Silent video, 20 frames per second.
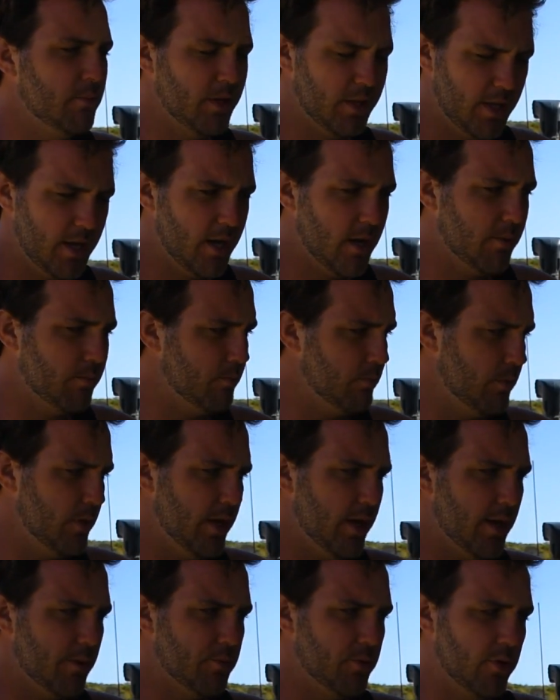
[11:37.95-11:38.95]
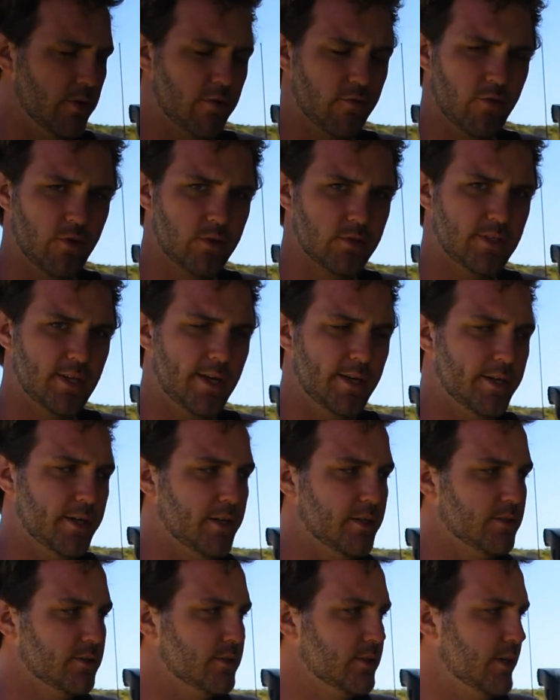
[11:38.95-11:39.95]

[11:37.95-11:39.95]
But they are pretty strong tie downs.